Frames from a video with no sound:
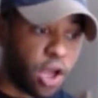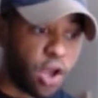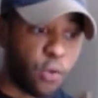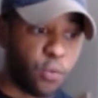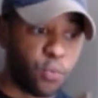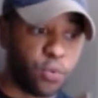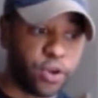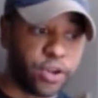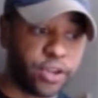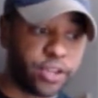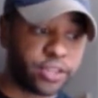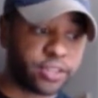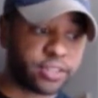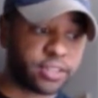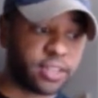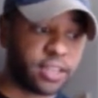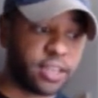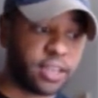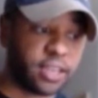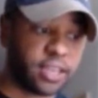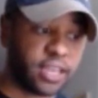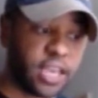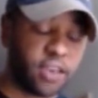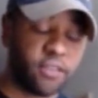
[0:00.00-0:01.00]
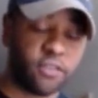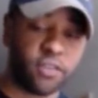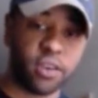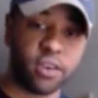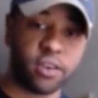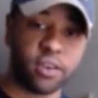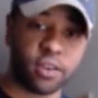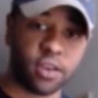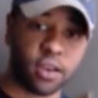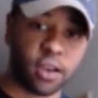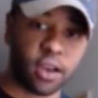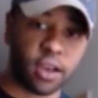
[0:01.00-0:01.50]
was
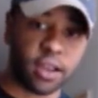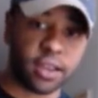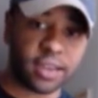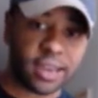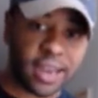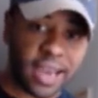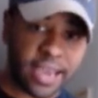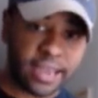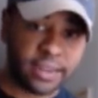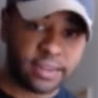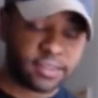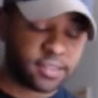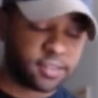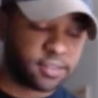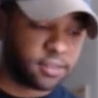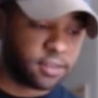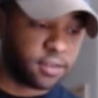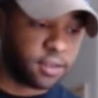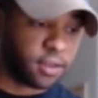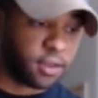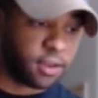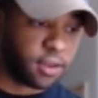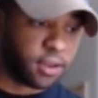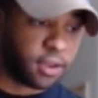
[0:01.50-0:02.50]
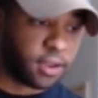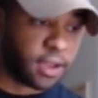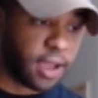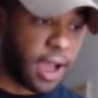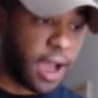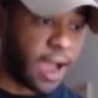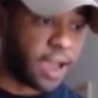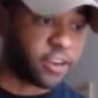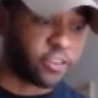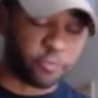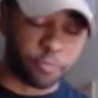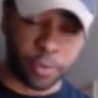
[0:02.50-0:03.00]
given a light
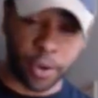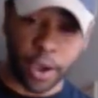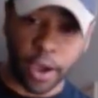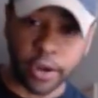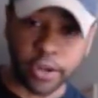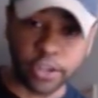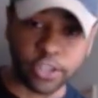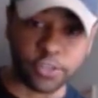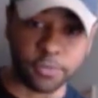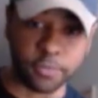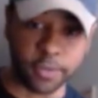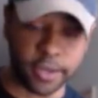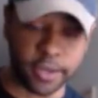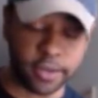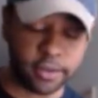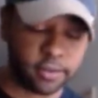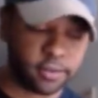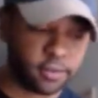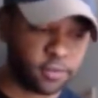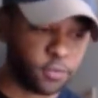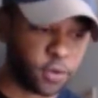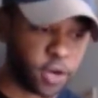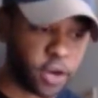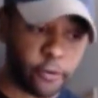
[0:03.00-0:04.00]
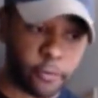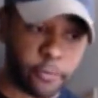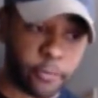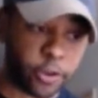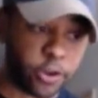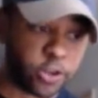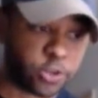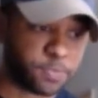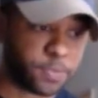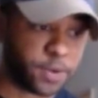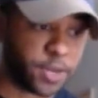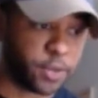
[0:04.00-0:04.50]
kind of punishment, whatever
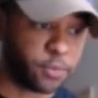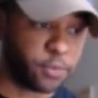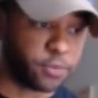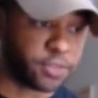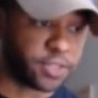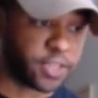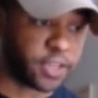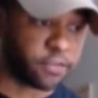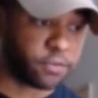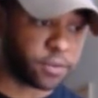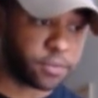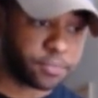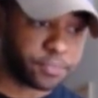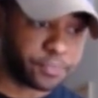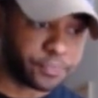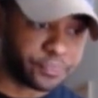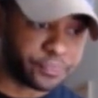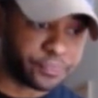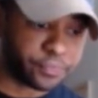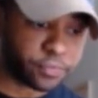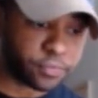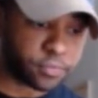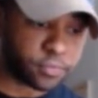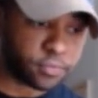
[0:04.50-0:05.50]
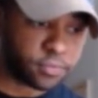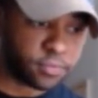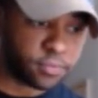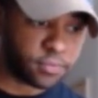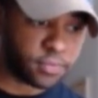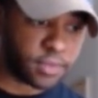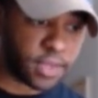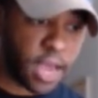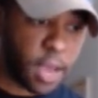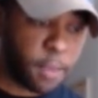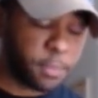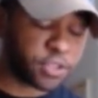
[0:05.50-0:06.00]
punishment he was given,
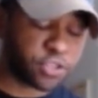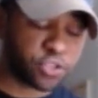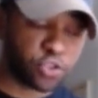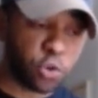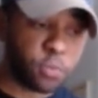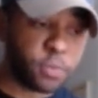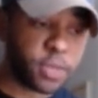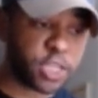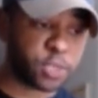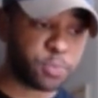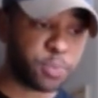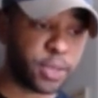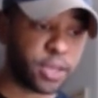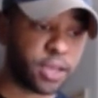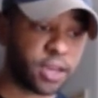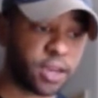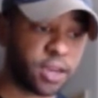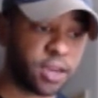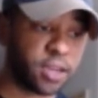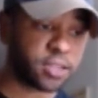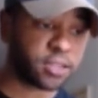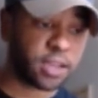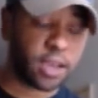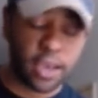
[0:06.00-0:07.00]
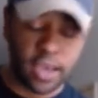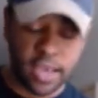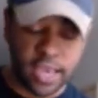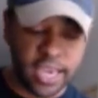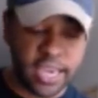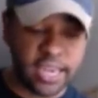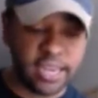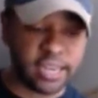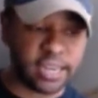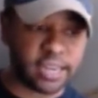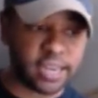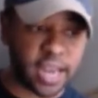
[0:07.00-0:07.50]
I'm assuming it's because
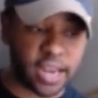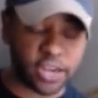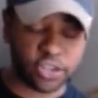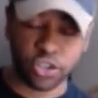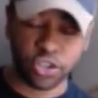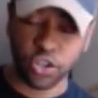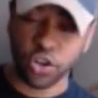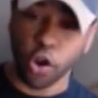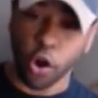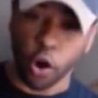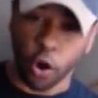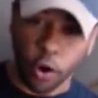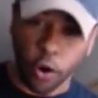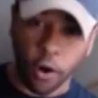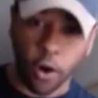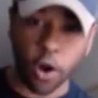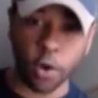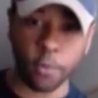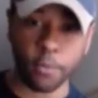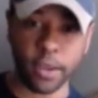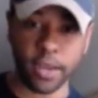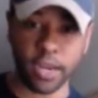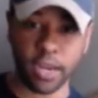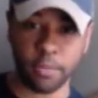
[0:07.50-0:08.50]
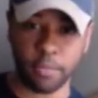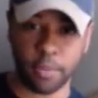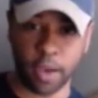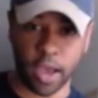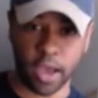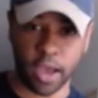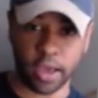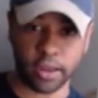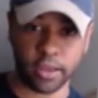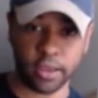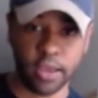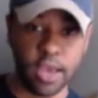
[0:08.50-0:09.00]
he didn't actually harm
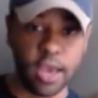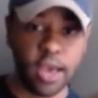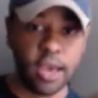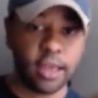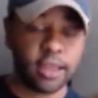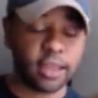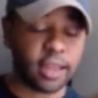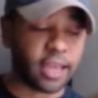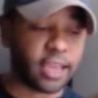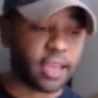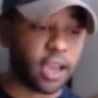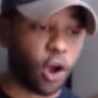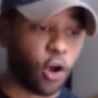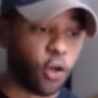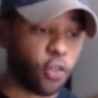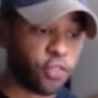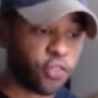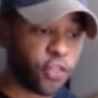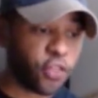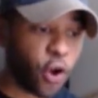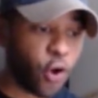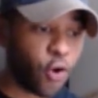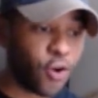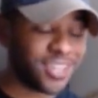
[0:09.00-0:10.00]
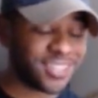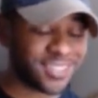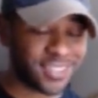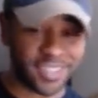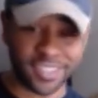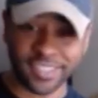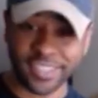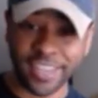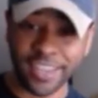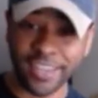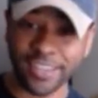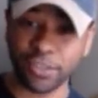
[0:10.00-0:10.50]
anybody. Like, although his
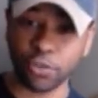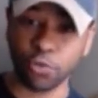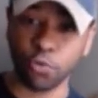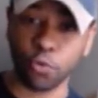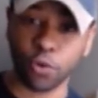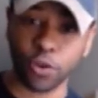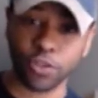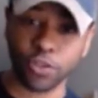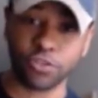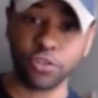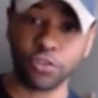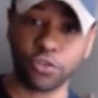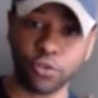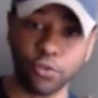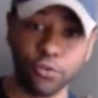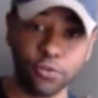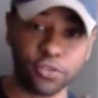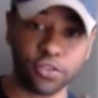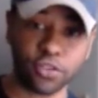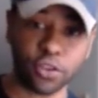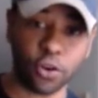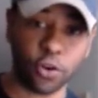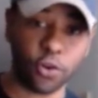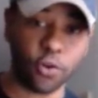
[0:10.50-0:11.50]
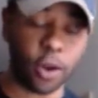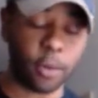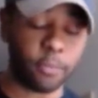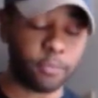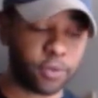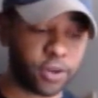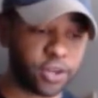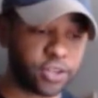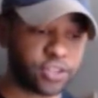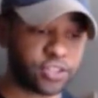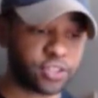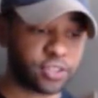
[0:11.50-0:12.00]
intention was to do so, I'm
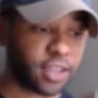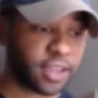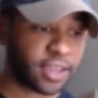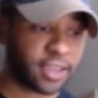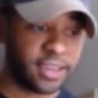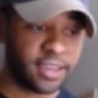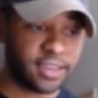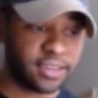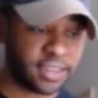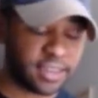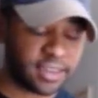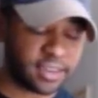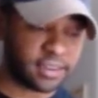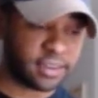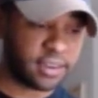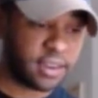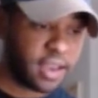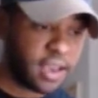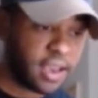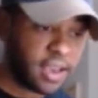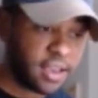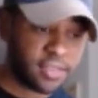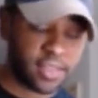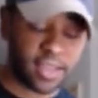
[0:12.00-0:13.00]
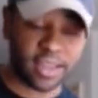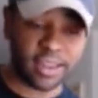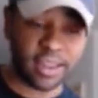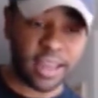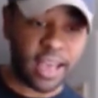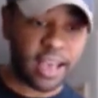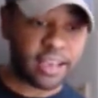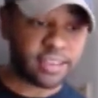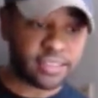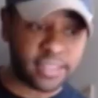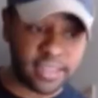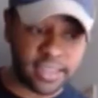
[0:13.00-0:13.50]
pretty sure, like, the
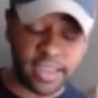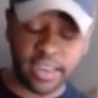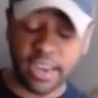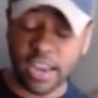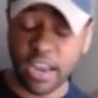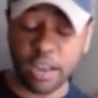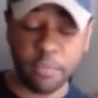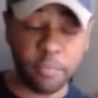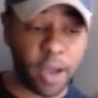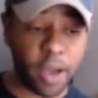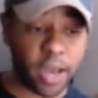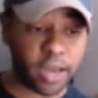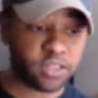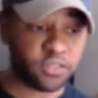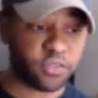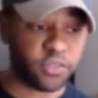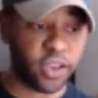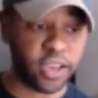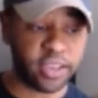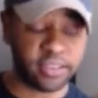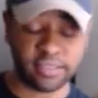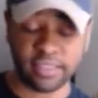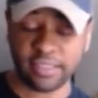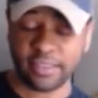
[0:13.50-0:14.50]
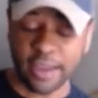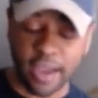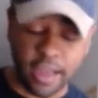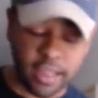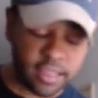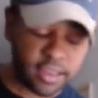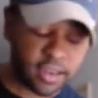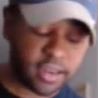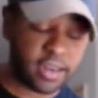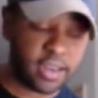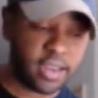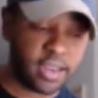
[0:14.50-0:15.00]
glass didn't get in anybody's face, the
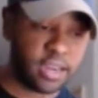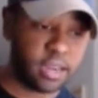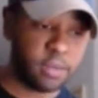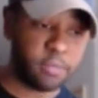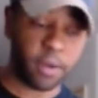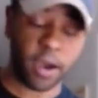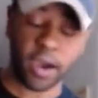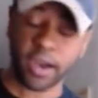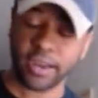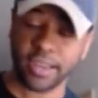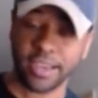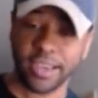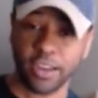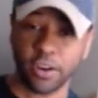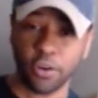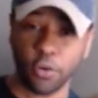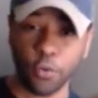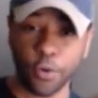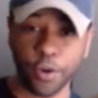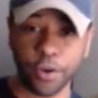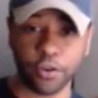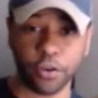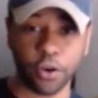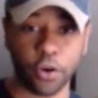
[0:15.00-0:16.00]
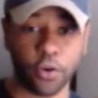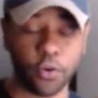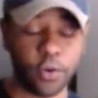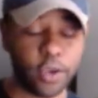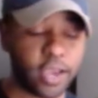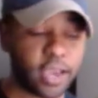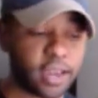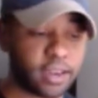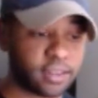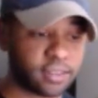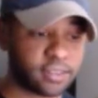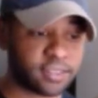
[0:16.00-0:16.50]
dolly didn't hit anybody, hit a window, he
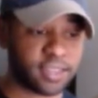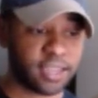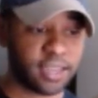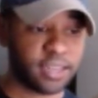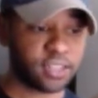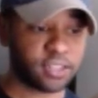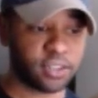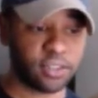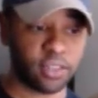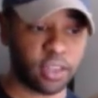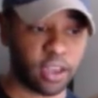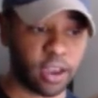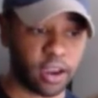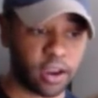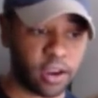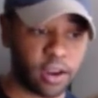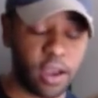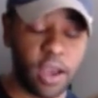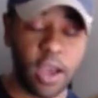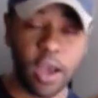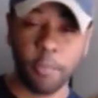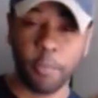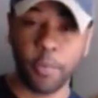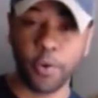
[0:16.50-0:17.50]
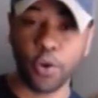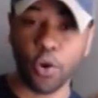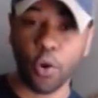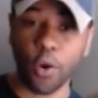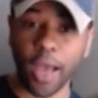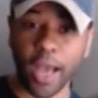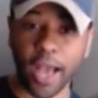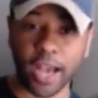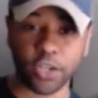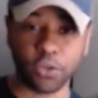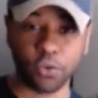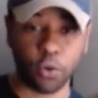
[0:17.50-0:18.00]
had intention there, but no
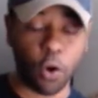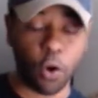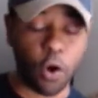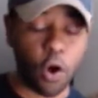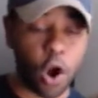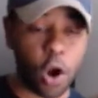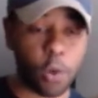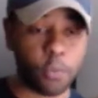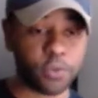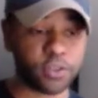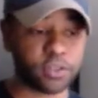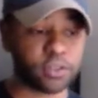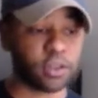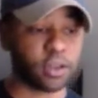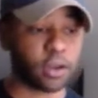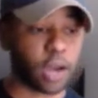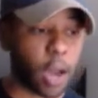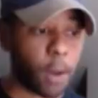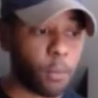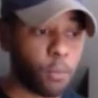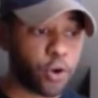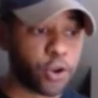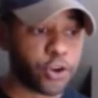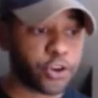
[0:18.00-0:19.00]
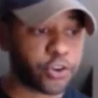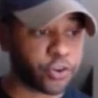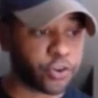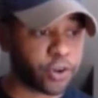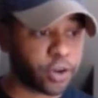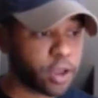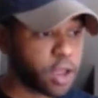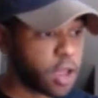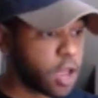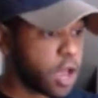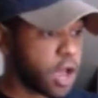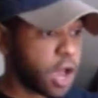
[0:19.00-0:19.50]
actual harm was done. I'm
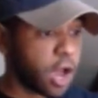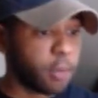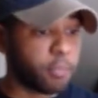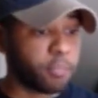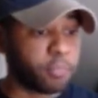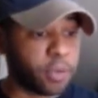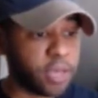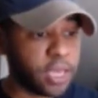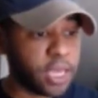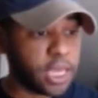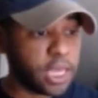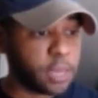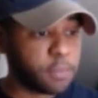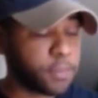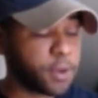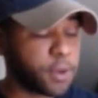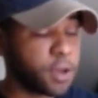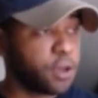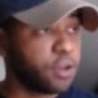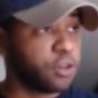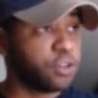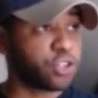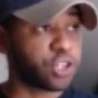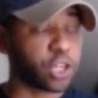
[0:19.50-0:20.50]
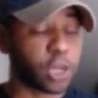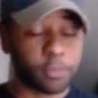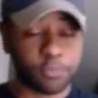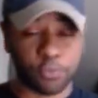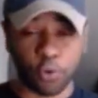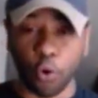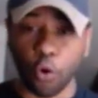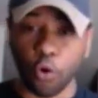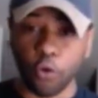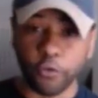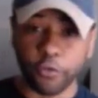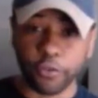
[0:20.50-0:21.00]
wondering, Khabib jumped
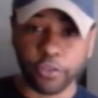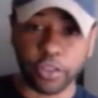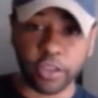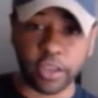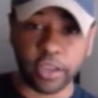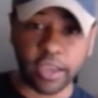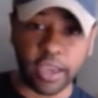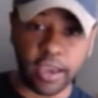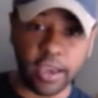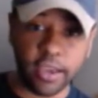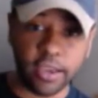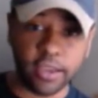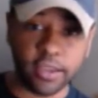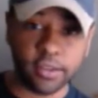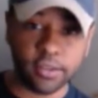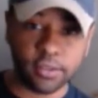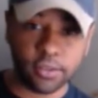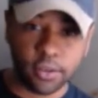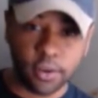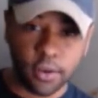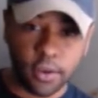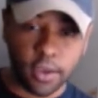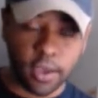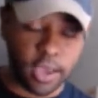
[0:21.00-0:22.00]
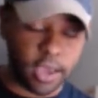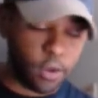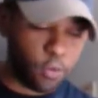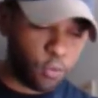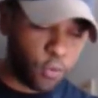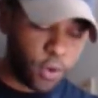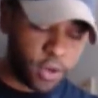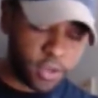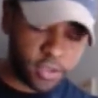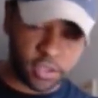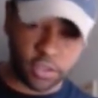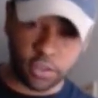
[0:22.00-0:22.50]
over the cage and
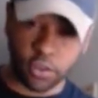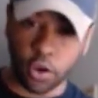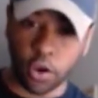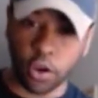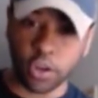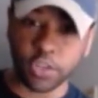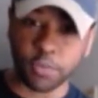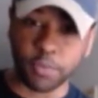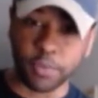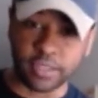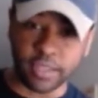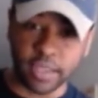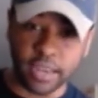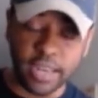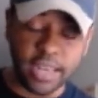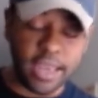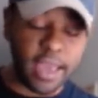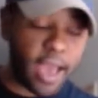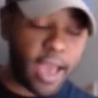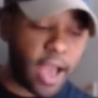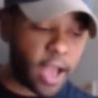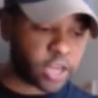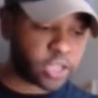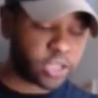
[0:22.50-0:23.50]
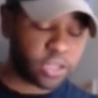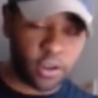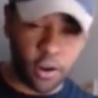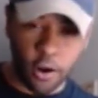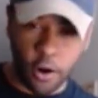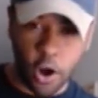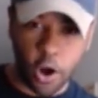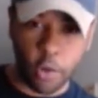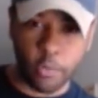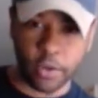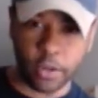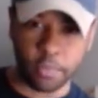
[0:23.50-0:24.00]
went into the audience, but did he actually
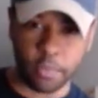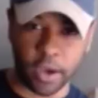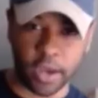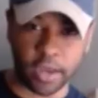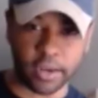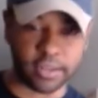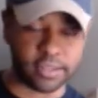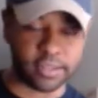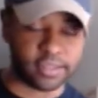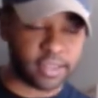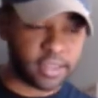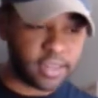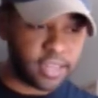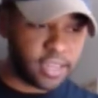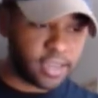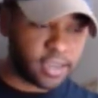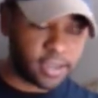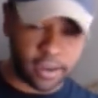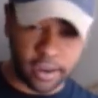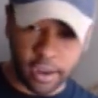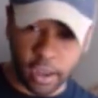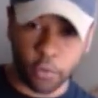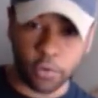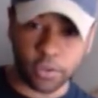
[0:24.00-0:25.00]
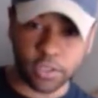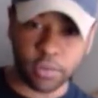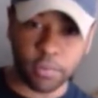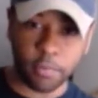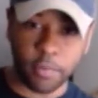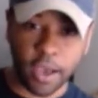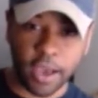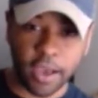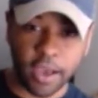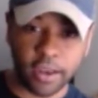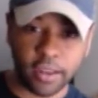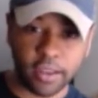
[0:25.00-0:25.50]
harm anybody? Did he connect with
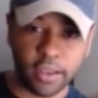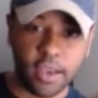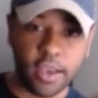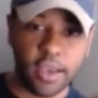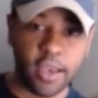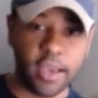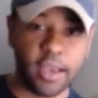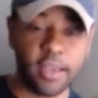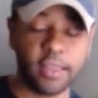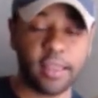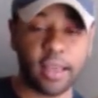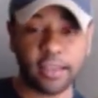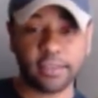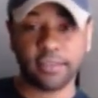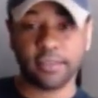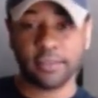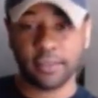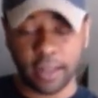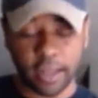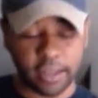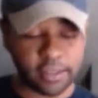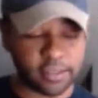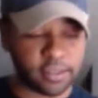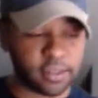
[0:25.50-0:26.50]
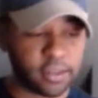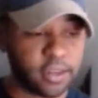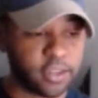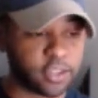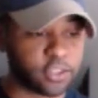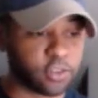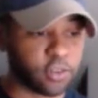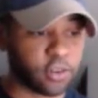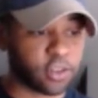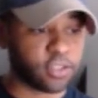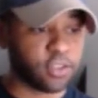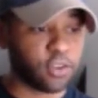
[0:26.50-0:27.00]
somebody? And that's an
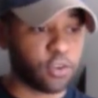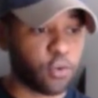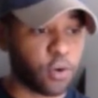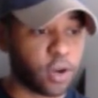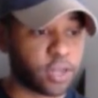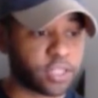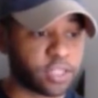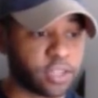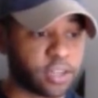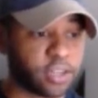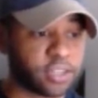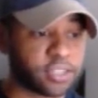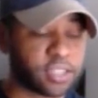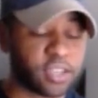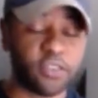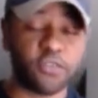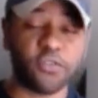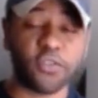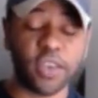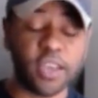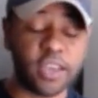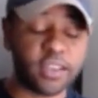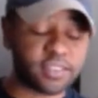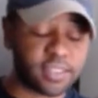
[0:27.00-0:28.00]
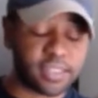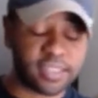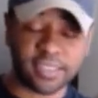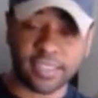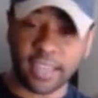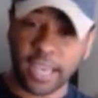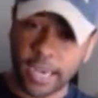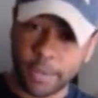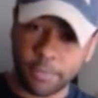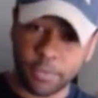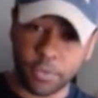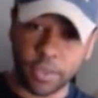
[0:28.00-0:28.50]
interesting question, because it's the
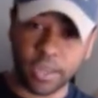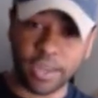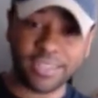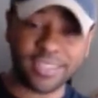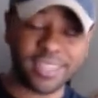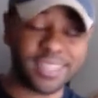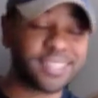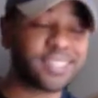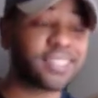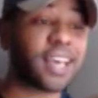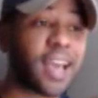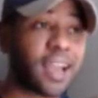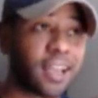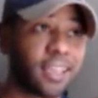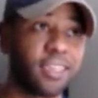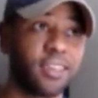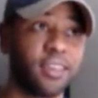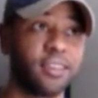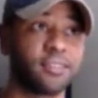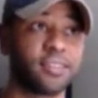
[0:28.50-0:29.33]
same then. It's exactly the